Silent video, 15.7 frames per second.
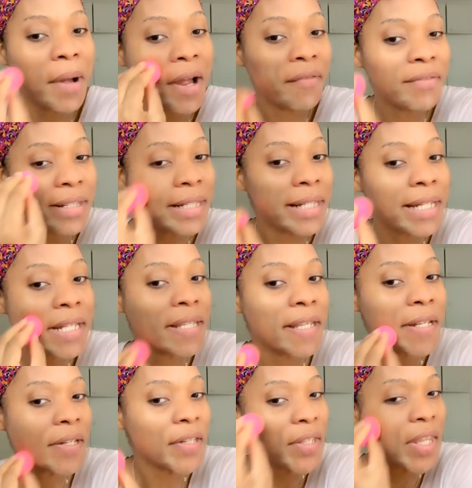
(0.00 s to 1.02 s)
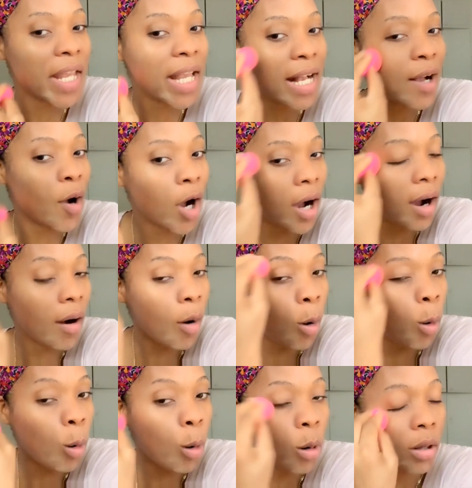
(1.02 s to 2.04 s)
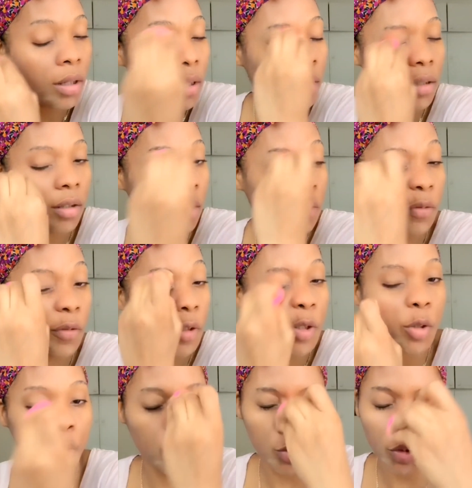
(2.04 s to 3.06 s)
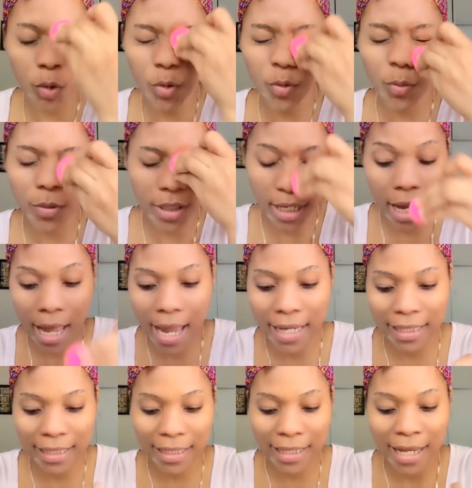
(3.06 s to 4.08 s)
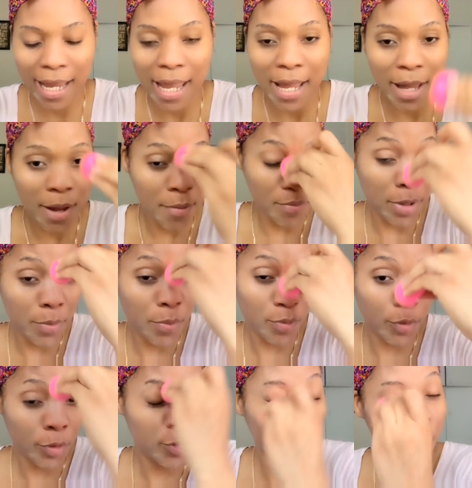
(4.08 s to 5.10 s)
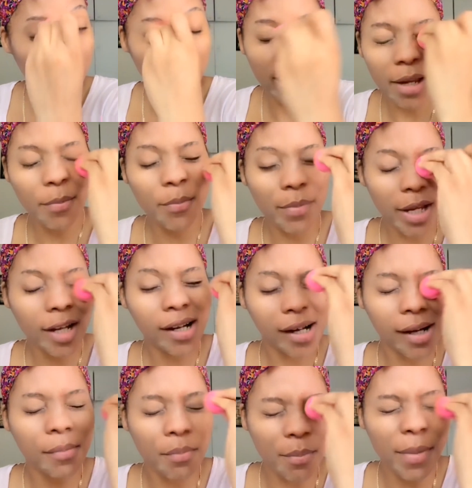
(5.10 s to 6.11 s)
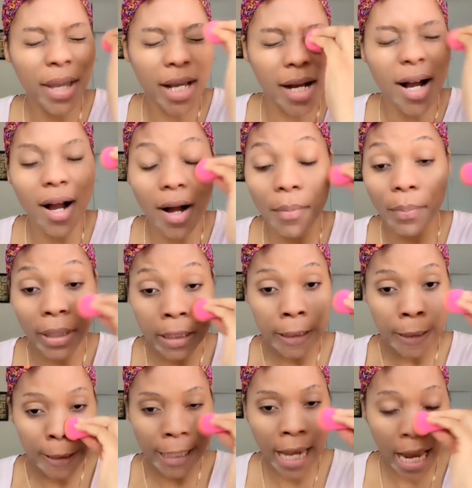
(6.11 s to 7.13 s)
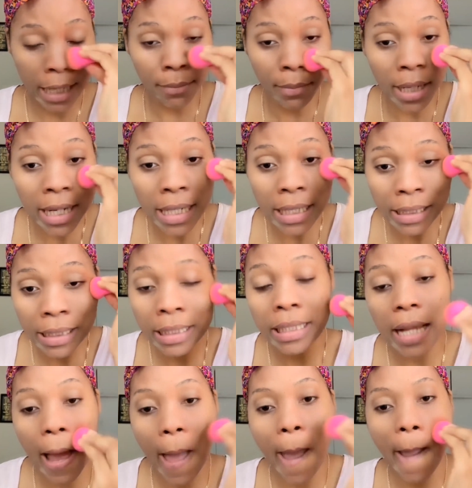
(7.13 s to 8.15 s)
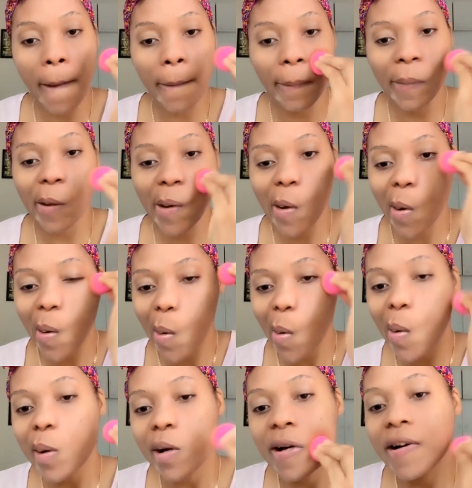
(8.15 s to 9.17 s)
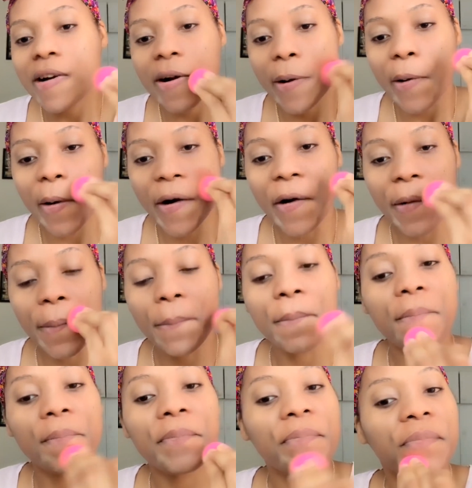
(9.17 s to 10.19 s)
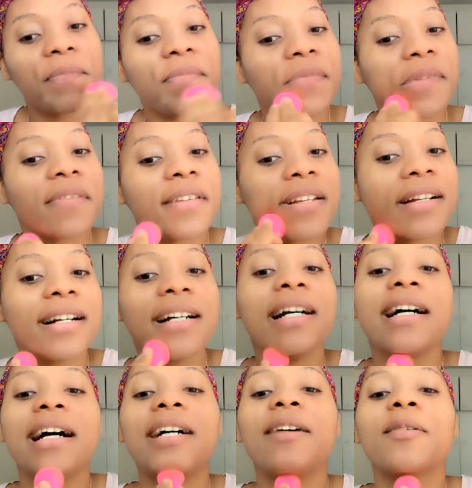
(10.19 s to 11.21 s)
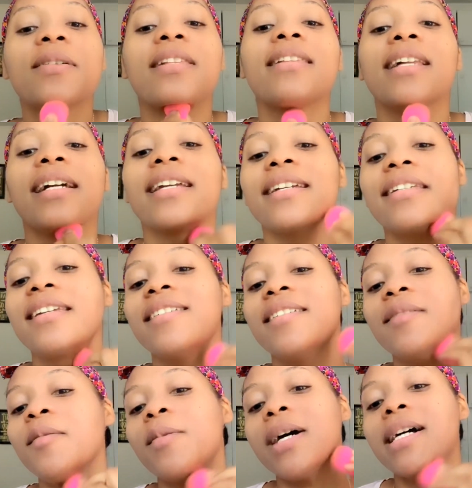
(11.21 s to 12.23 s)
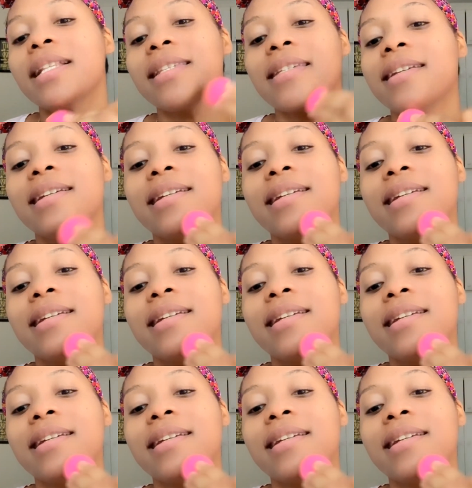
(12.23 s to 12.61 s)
I've seen this thing all over YouTube, you guys. People doing their makeup in 10 minutes. And I was like, you know what?